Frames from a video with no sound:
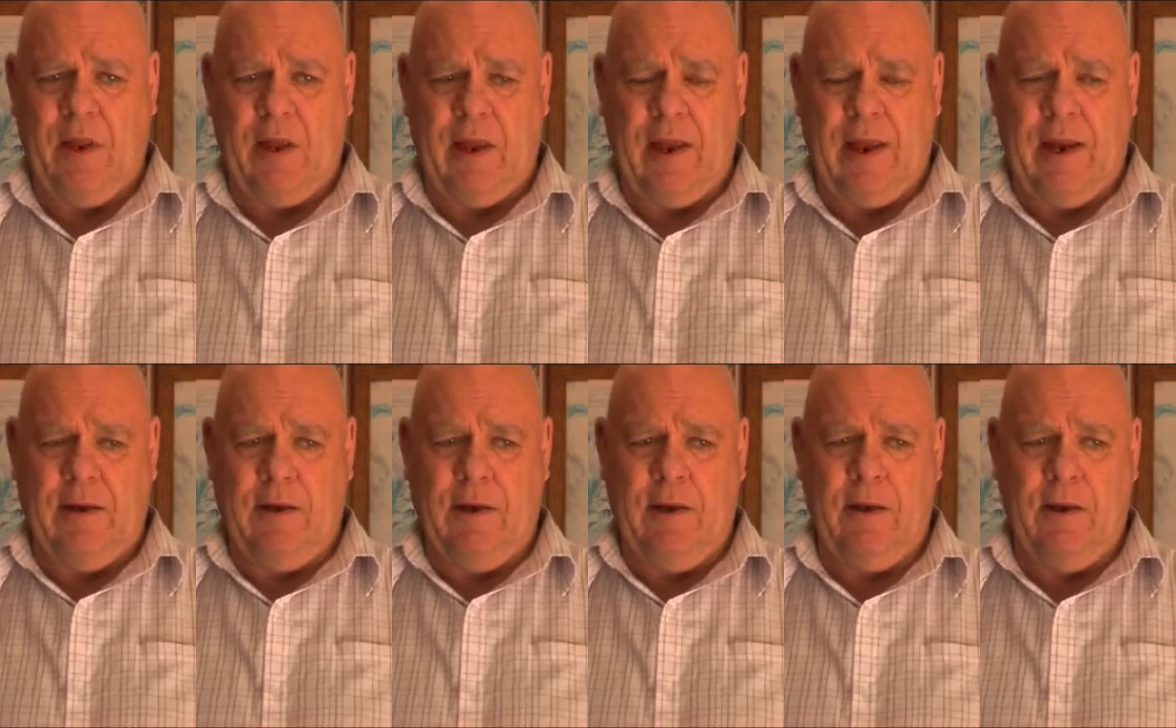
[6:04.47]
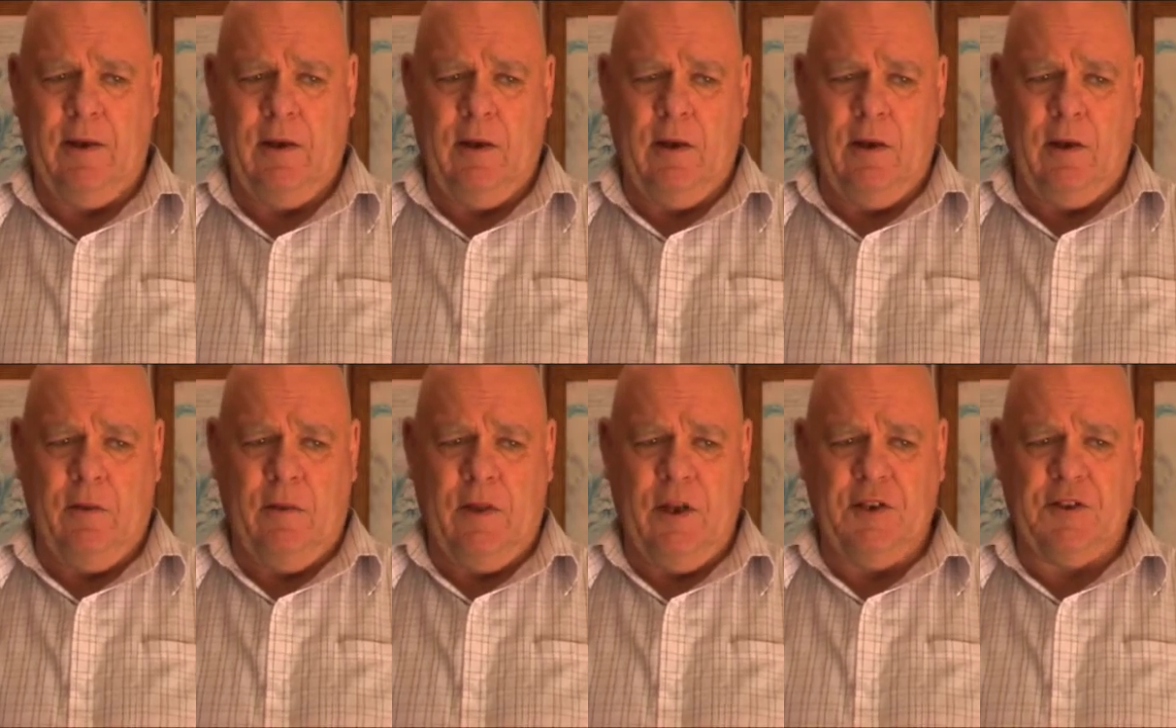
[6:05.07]
And
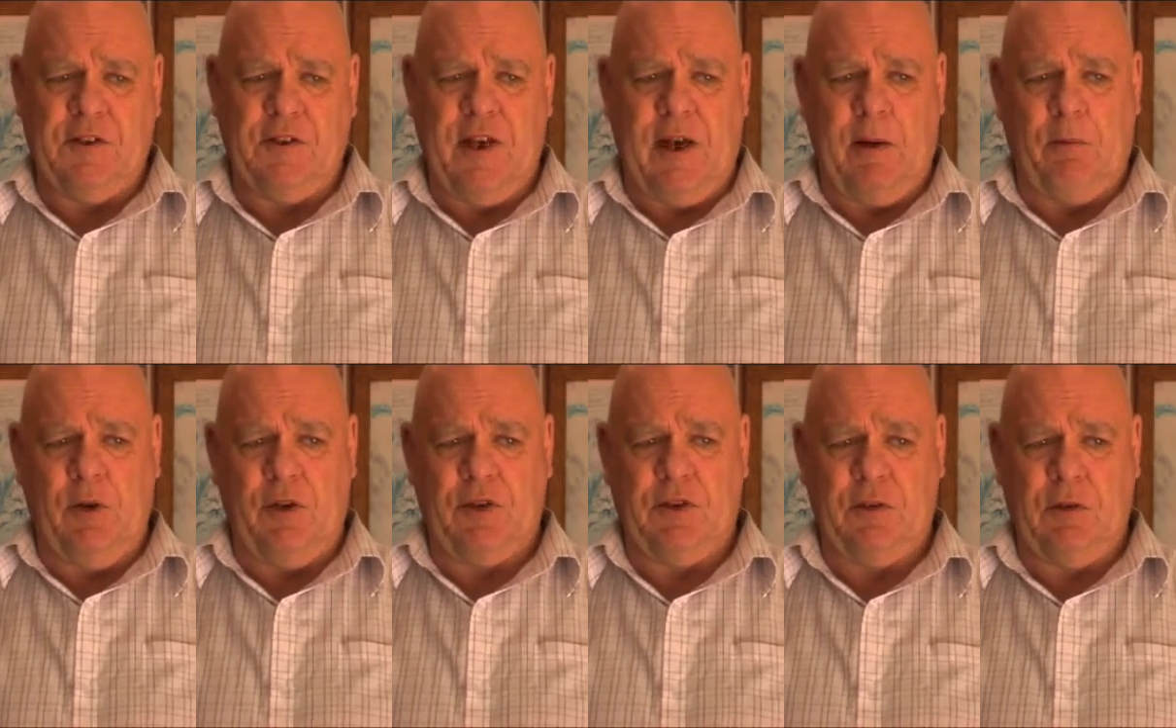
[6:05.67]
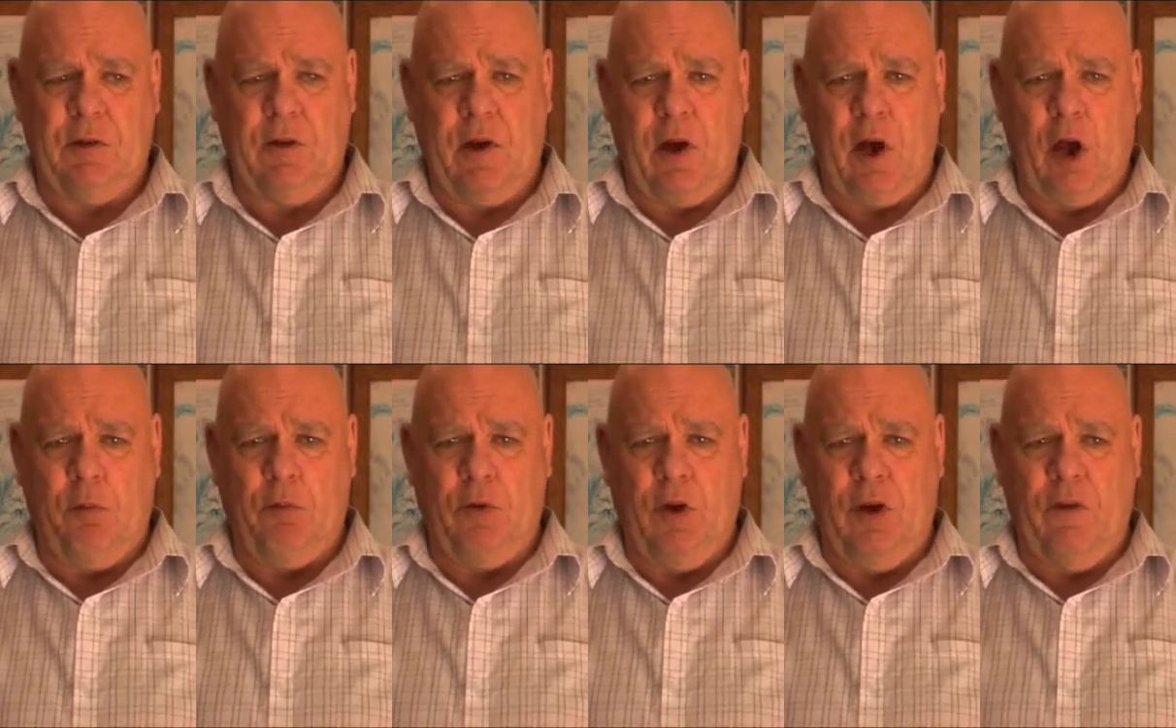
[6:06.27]
these tablets
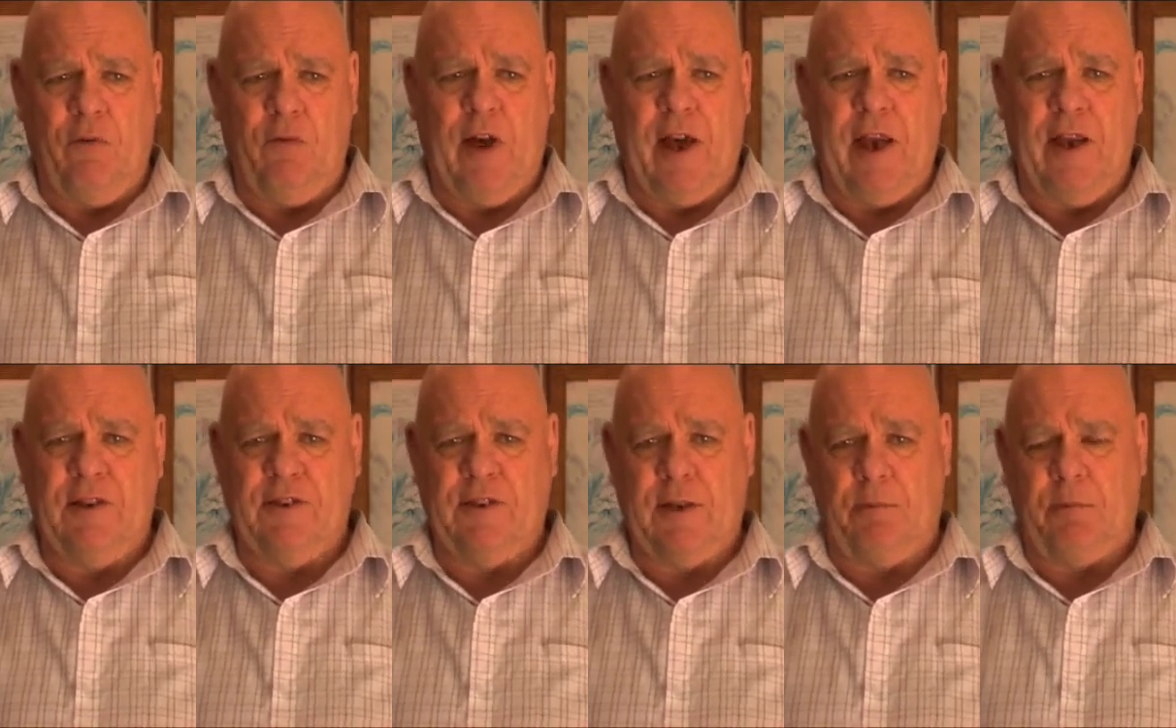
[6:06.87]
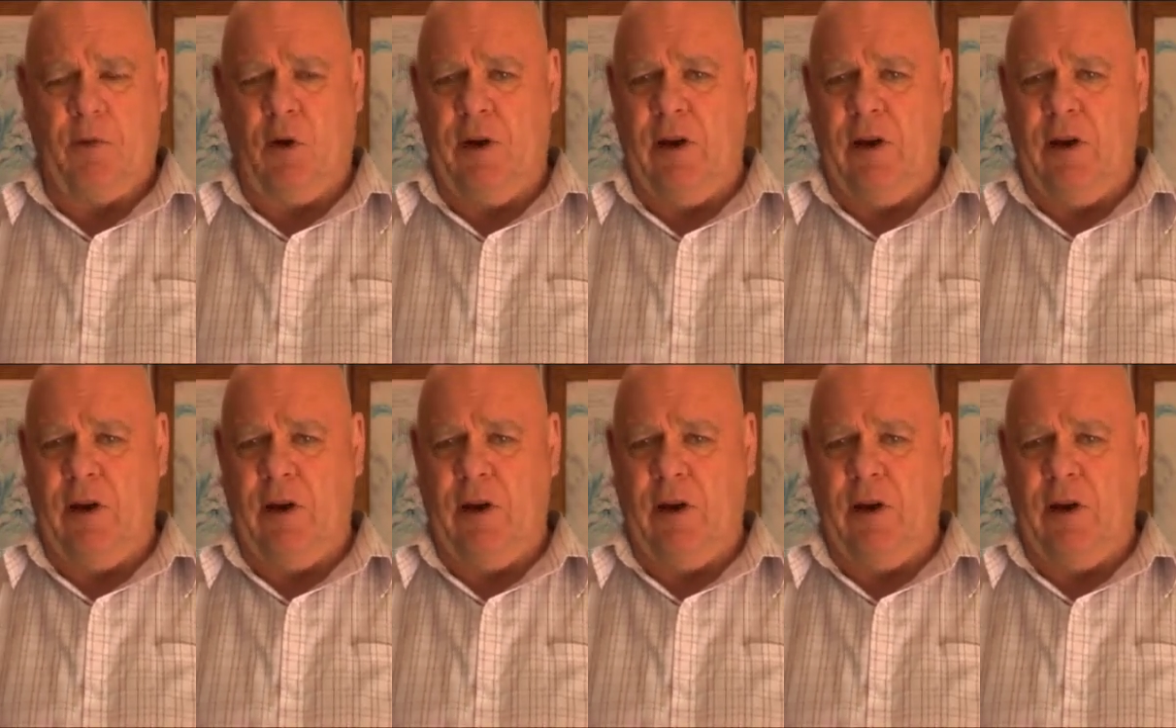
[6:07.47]
open your veins up.